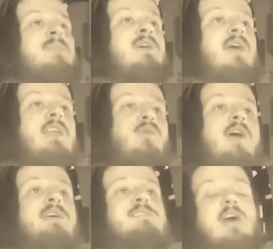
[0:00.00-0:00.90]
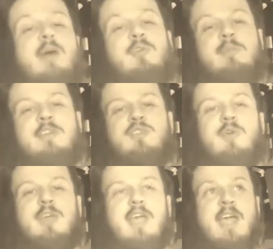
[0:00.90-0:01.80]
Anyways, I'm going to be
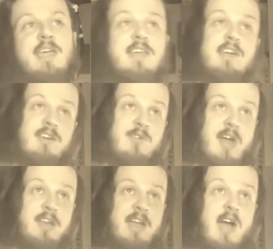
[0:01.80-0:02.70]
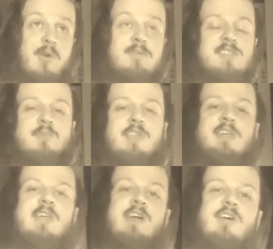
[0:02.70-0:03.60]
doing a gear rundown of some of the
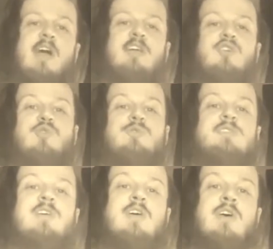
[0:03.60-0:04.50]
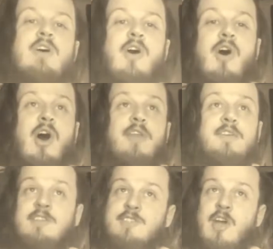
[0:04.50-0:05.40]
gear I used on the
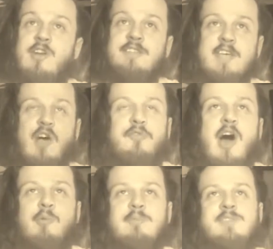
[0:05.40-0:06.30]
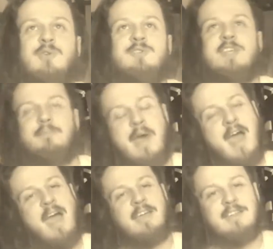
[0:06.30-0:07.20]
Discarded Self album. So sit
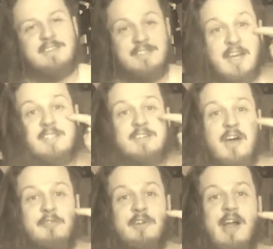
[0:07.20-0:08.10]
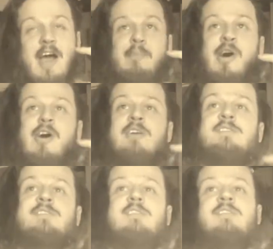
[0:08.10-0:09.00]
back, dust off your
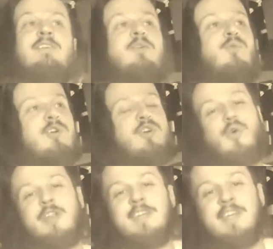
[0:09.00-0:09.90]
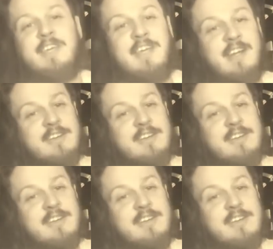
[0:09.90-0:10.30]
eyeballs. We're going into Gear